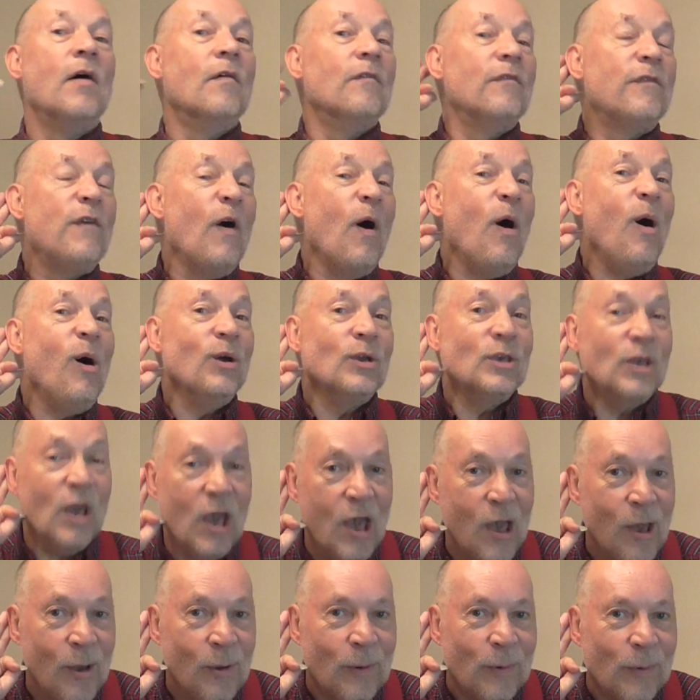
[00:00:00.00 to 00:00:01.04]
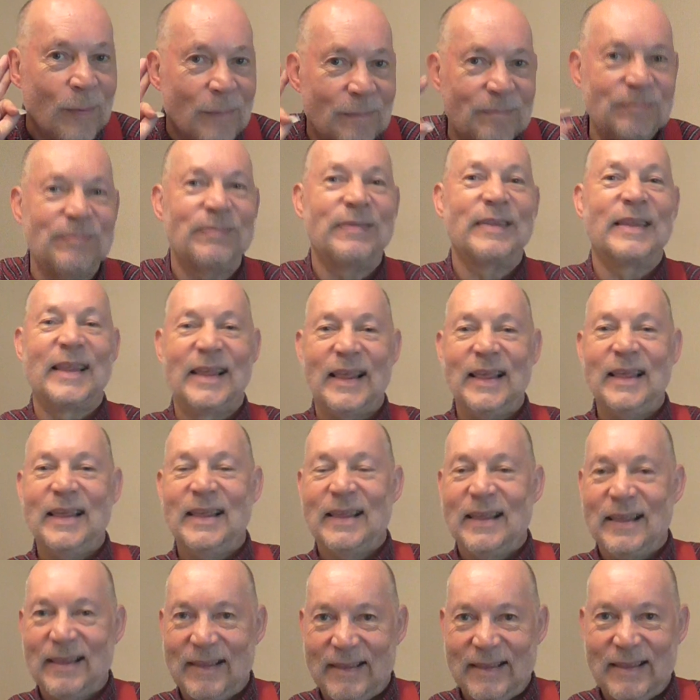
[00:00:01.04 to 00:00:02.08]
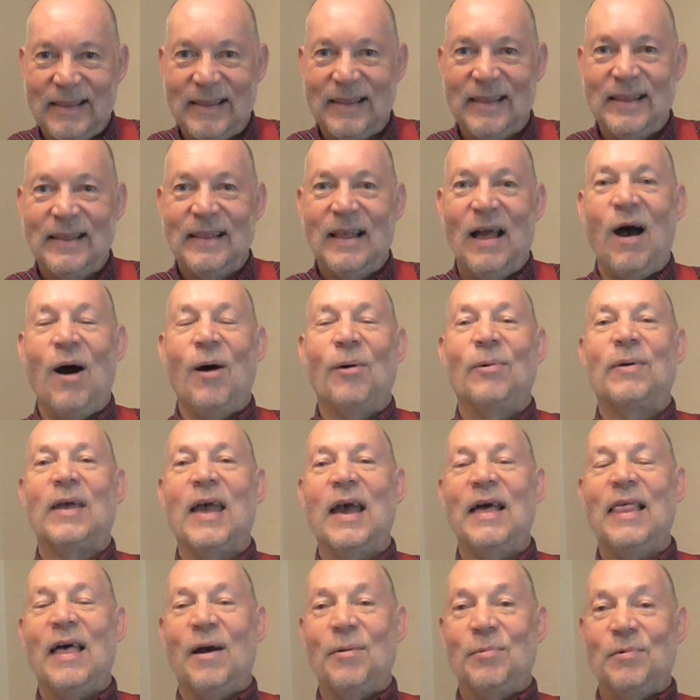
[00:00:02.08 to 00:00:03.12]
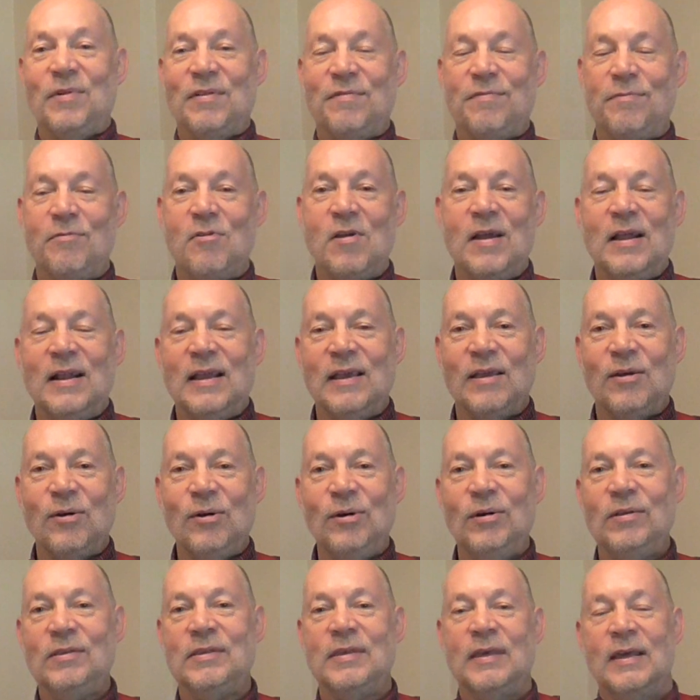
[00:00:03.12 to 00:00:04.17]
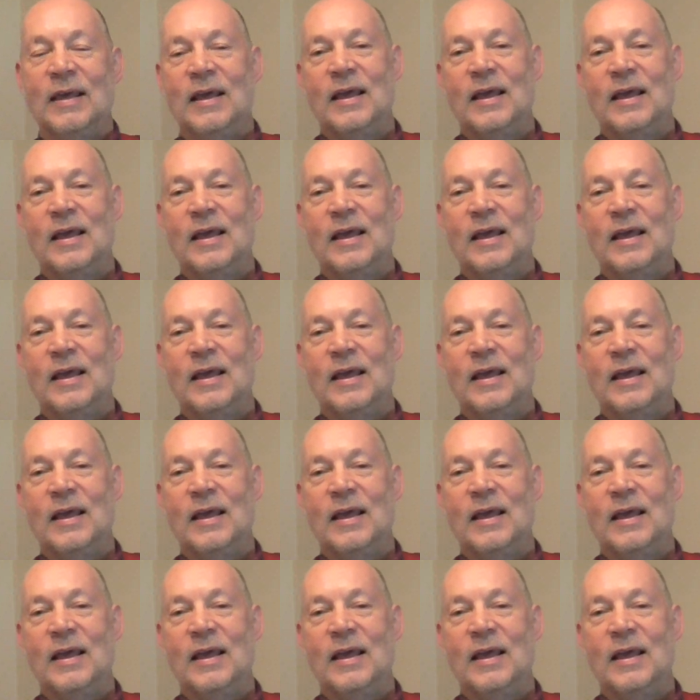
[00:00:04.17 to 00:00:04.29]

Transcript: For you! Okay, that was really good.